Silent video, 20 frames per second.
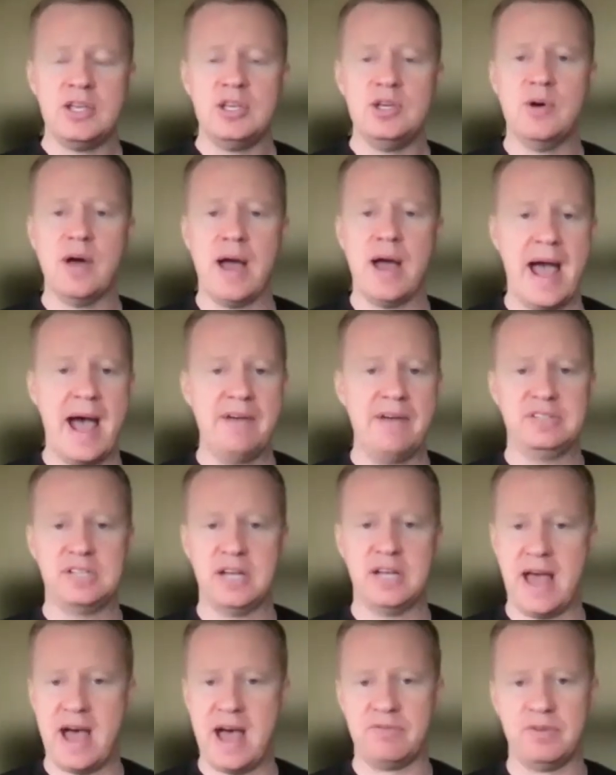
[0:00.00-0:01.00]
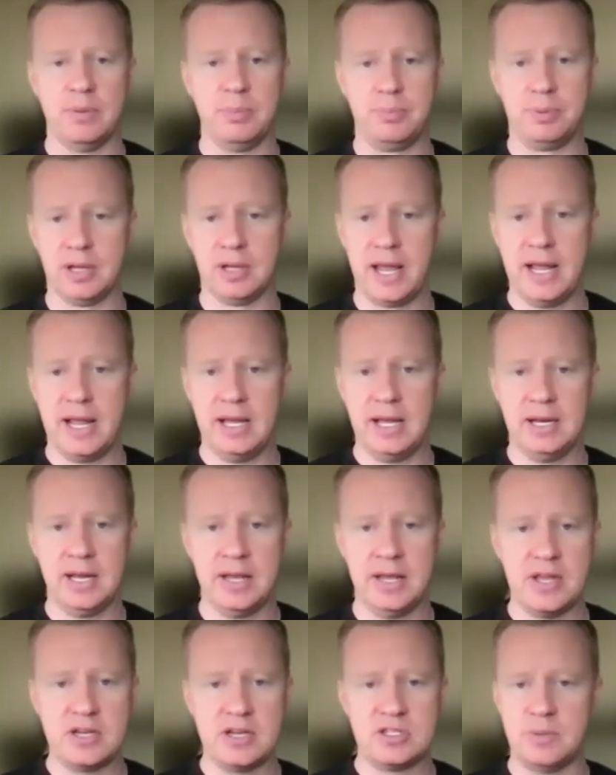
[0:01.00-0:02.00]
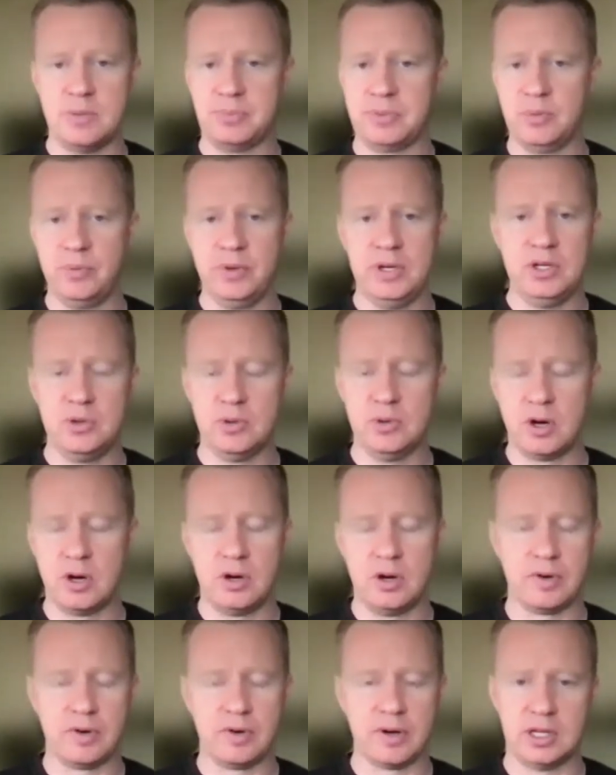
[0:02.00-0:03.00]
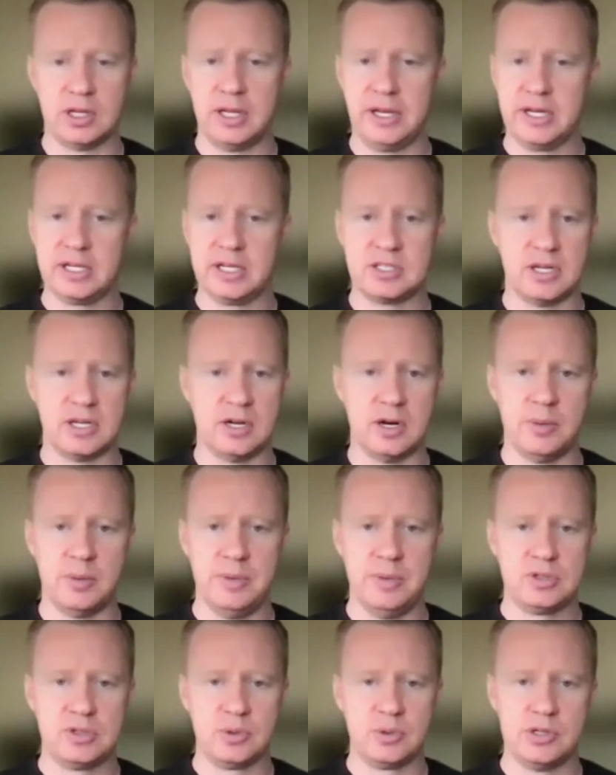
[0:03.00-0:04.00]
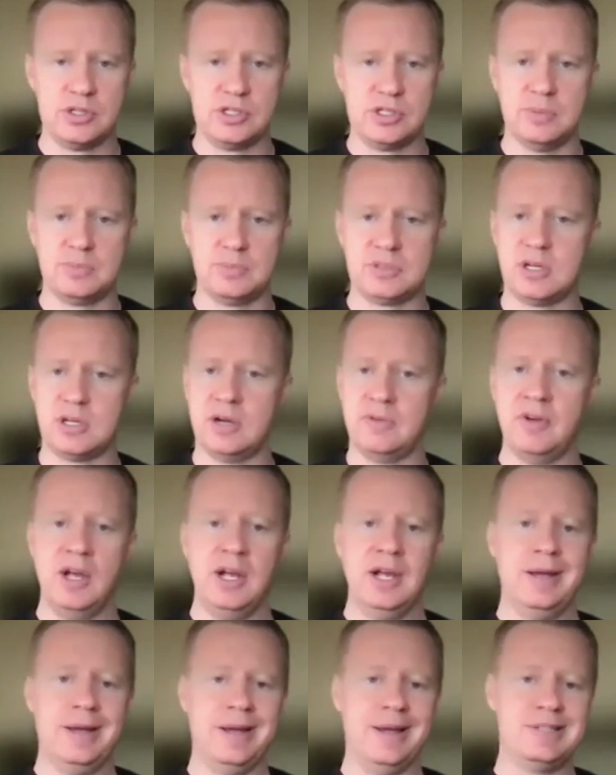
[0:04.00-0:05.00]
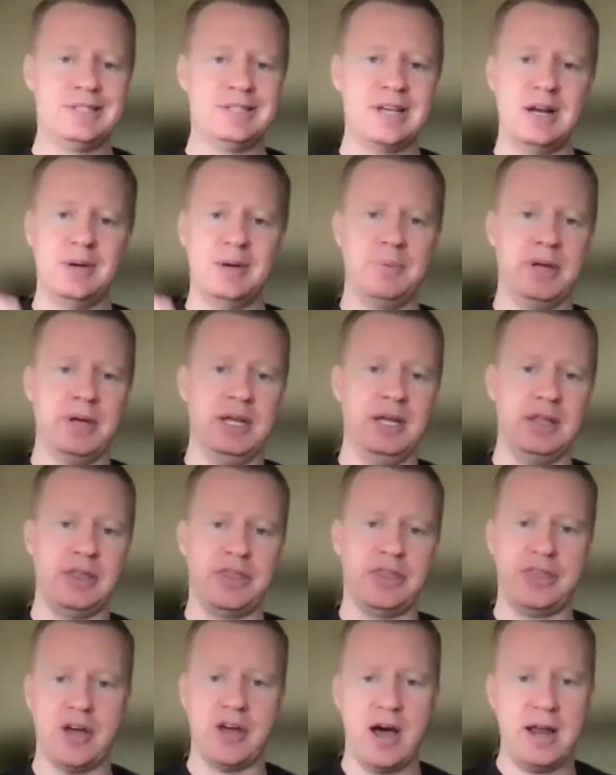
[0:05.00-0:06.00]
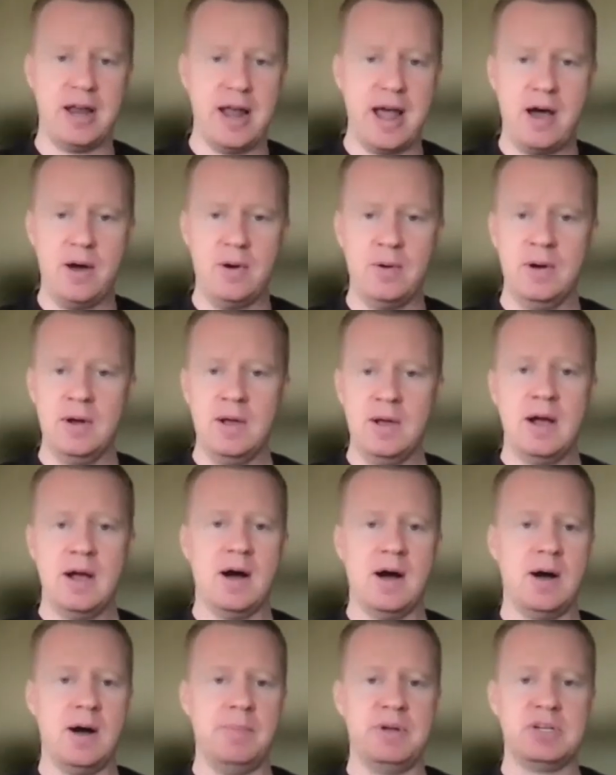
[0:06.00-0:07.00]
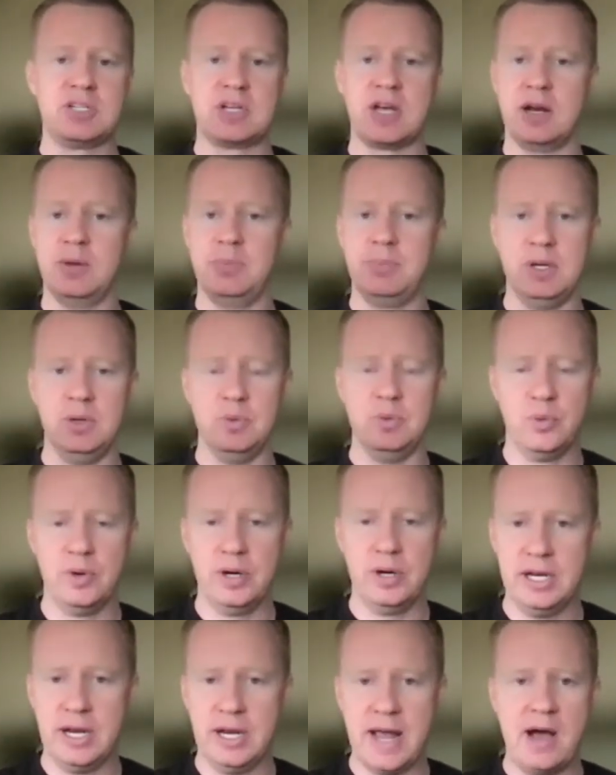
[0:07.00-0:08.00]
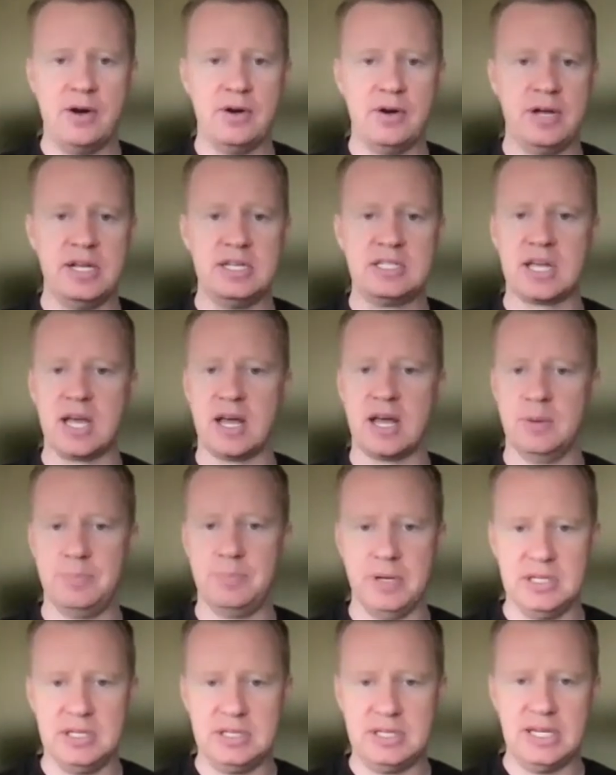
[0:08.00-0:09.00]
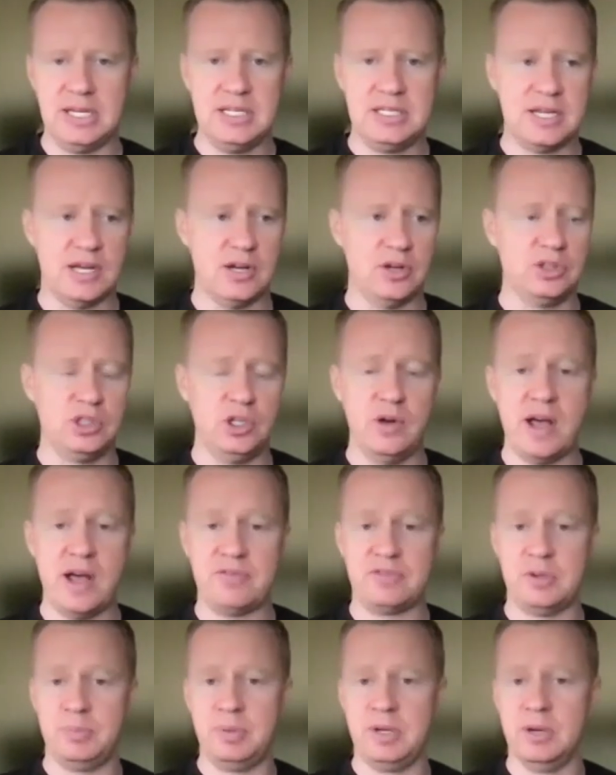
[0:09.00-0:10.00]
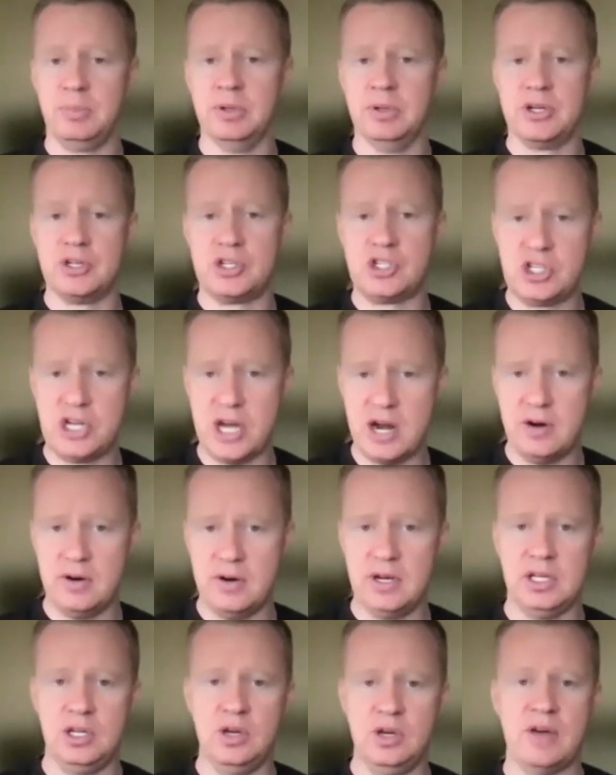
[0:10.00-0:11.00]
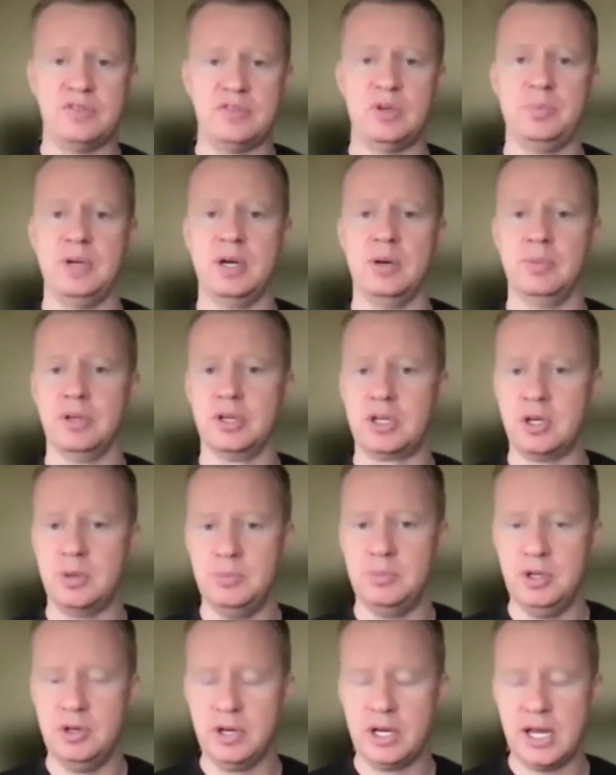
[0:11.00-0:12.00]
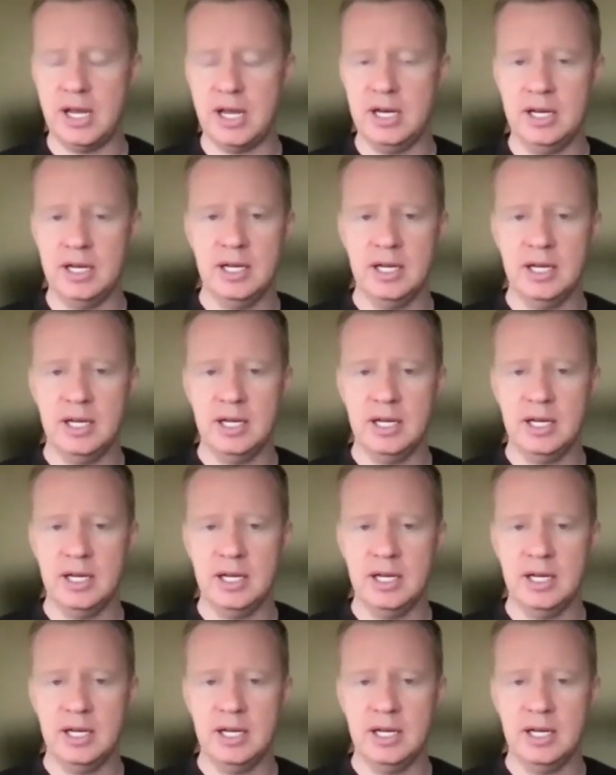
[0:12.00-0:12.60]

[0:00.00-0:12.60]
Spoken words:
You have to have a plan. And that's something we do at all of our clinics and in our mentorship stuff. It's got to be thought out. It's got to be written out. It's got to be detailed. You have to be able to share it. You have to be able to communicate it.